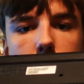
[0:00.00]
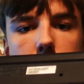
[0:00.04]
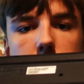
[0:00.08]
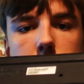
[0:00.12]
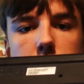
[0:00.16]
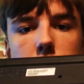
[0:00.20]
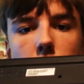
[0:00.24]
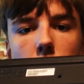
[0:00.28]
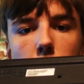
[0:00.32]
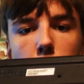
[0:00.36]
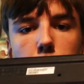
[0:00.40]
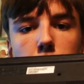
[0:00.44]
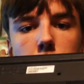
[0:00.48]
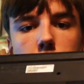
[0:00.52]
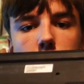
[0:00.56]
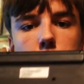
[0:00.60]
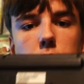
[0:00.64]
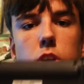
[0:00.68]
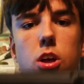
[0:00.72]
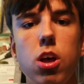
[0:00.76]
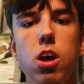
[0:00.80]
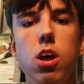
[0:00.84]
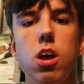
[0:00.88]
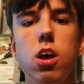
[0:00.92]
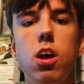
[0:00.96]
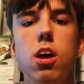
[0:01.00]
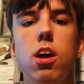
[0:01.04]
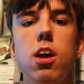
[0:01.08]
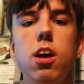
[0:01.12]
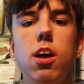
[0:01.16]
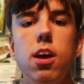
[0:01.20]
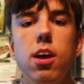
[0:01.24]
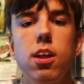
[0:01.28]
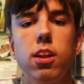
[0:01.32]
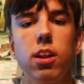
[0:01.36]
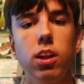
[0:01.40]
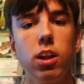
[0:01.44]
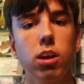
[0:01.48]
that was
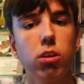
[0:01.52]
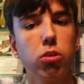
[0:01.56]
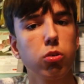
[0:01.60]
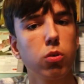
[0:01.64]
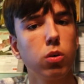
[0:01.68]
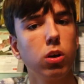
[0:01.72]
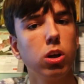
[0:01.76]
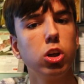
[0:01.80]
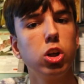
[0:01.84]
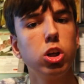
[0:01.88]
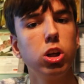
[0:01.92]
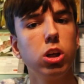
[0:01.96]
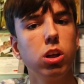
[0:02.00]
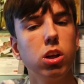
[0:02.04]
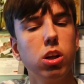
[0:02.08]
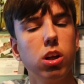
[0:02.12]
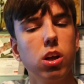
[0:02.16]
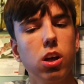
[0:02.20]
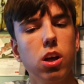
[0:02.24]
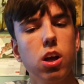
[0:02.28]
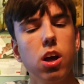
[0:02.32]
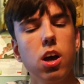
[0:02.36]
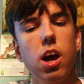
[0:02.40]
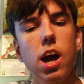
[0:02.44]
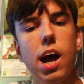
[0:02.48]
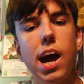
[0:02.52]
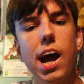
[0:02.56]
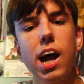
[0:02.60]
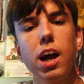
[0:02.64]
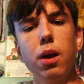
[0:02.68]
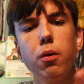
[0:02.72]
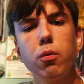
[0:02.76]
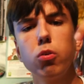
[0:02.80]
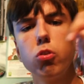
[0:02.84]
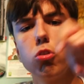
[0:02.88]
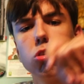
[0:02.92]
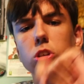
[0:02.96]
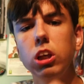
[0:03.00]
the last question. I
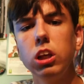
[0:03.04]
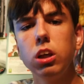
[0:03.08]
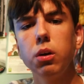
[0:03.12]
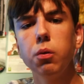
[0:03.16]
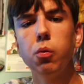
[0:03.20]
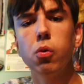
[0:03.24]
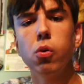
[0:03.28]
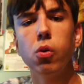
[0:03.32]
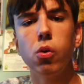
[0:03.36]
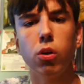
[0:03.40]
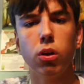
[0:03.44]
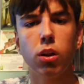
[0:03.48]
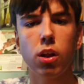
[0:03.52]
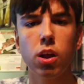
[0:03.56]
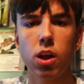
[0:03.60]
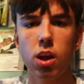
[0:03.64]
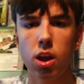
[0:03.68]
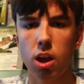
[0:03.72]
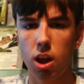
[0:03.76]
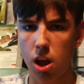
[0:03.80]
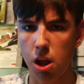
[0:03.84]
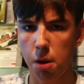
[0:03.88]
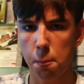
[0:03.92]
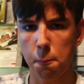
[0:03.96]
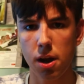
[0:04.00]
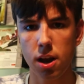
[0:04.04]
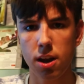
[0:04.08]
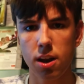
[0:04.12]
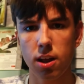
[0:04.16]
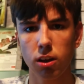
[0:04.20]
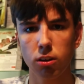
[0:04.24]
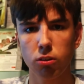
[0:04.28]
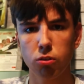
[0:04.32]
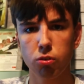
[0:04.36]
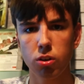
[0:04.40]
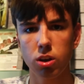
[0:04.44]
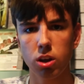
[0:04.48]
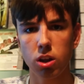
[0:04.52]
will see you all in my
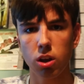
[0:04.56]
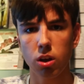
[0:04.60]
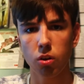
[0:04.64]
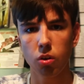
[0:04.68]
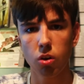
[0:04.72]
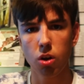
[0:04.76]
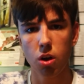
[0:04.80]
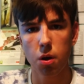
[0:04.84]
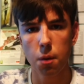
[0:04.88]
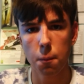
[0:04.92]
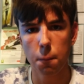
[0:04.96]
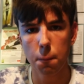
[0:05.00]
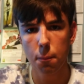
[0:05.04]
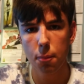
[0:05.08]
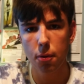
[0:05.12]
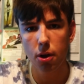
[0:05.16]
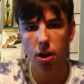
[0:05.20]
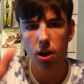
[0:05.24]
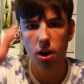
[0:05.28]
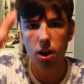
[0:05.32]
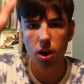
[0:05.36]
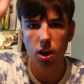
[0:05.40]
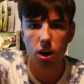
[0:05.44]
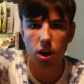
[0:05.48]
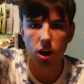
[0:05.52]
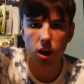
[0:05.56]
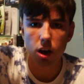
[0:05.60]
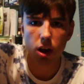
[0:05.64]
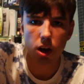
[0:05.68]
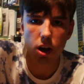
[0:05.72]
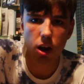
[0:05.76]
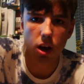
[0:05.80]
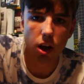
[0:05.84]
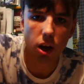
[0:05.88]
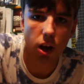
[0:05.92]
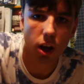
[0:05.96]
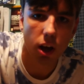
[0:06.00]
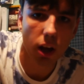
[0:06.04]
next video.
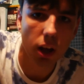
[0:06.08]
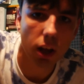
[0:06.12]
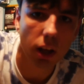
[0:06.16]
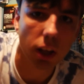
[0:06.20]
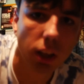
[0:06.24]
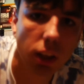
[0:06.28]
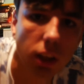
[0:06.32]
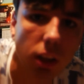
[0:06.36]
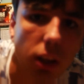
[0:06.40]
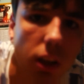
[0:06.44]
Bye.